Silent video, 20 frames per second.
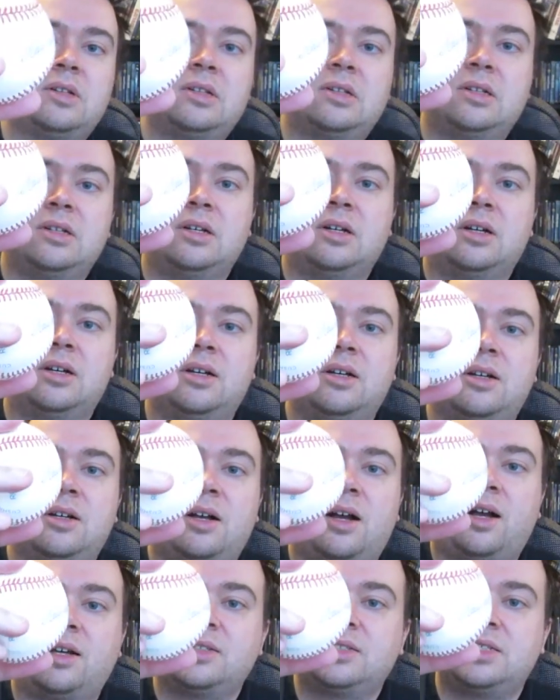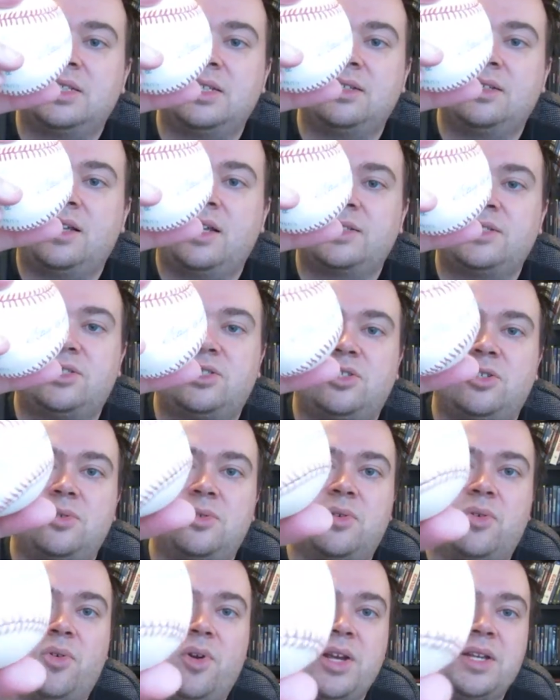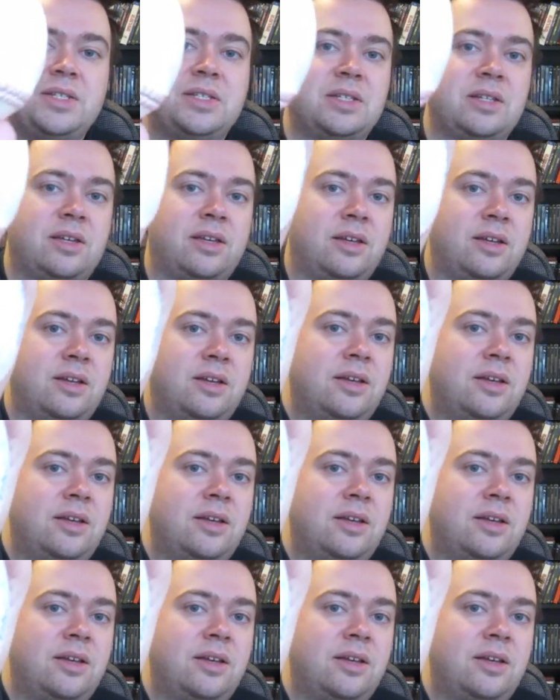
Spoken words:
Ugh, see, it's so crazy.